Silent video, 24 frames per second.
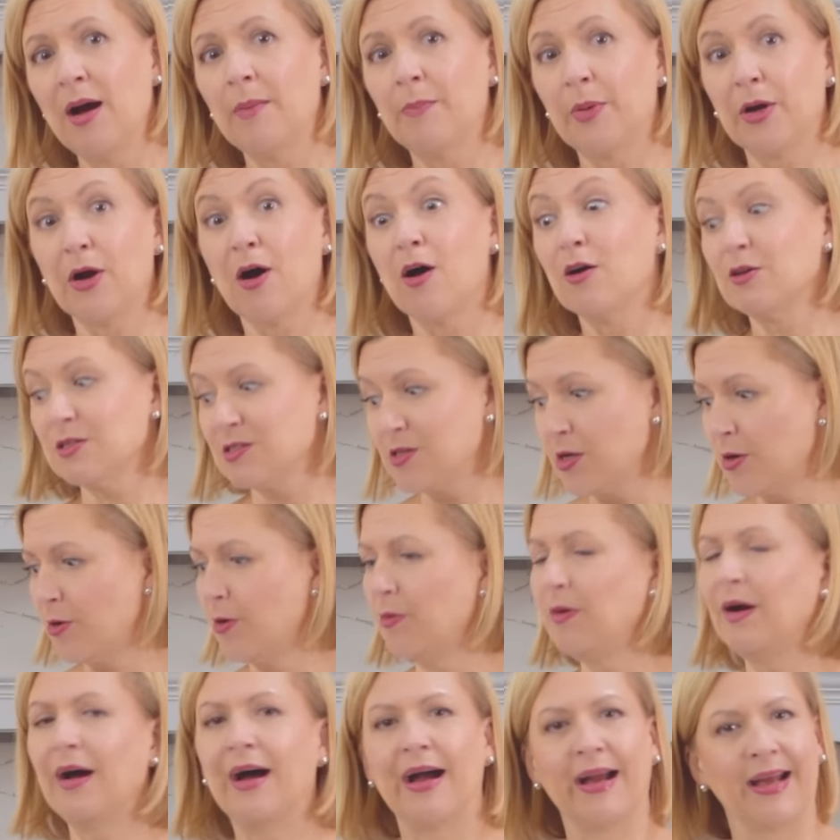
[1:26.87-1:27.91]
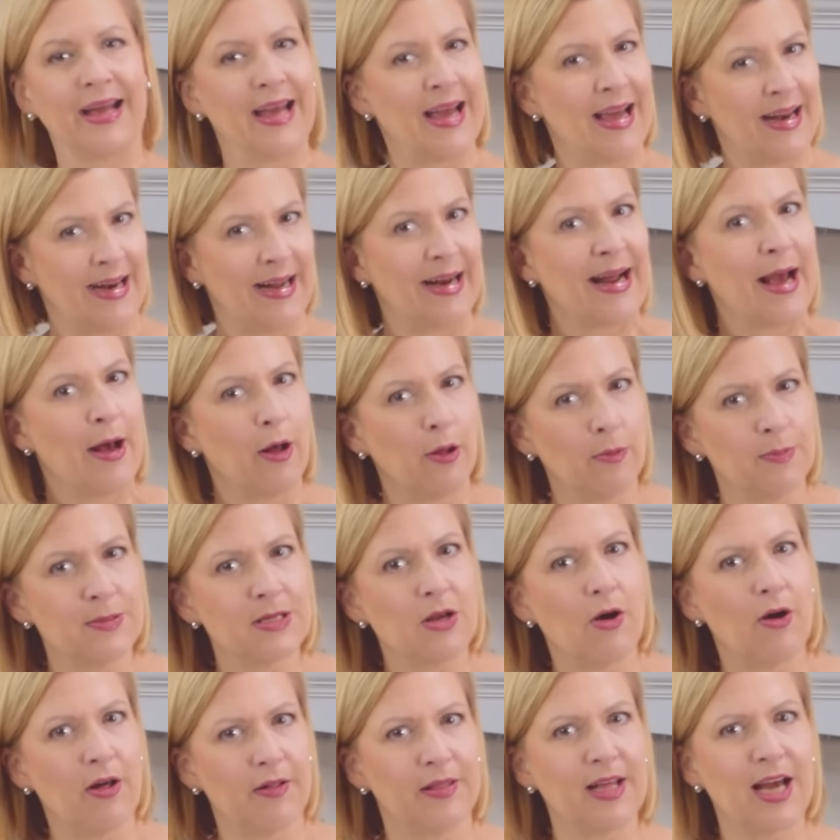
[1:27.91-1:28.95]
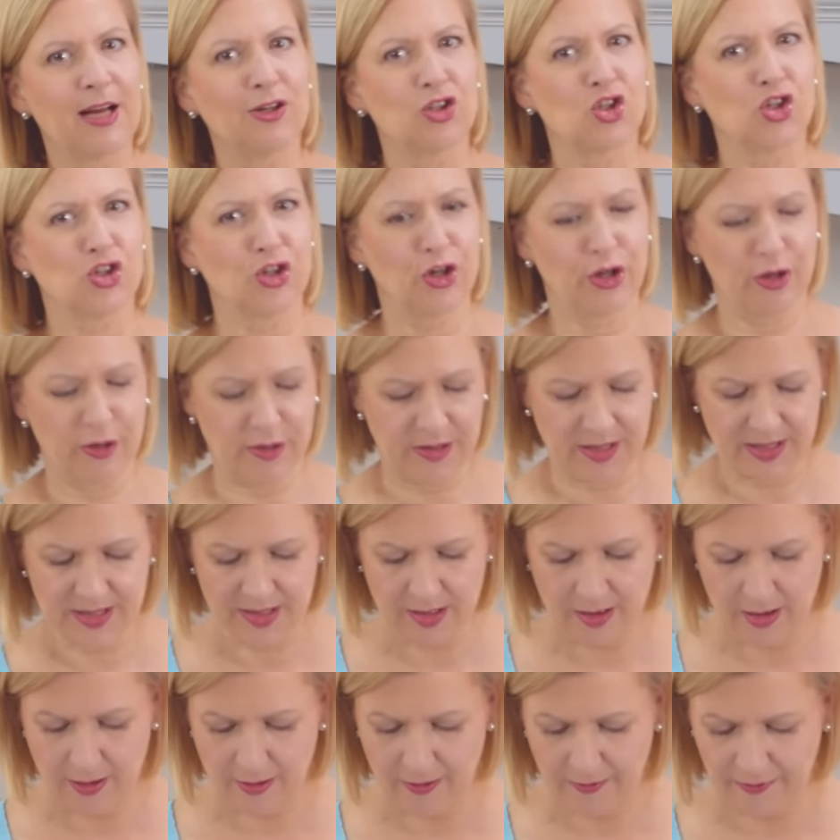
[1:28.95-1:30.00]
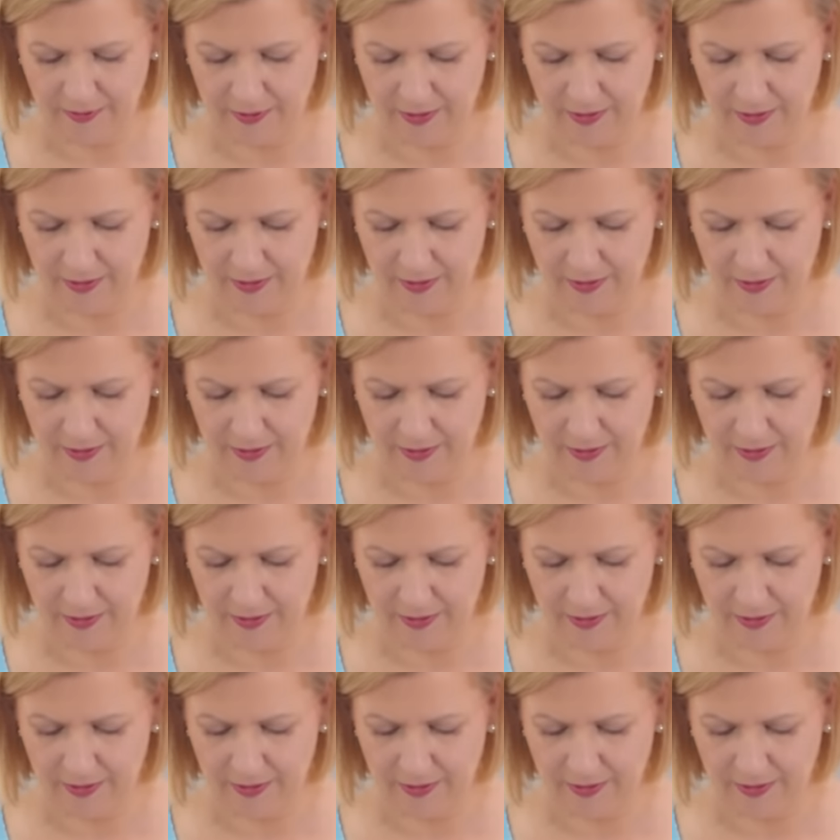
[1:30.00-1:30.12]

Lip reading: but also, again, it helps all that sugar dissolve.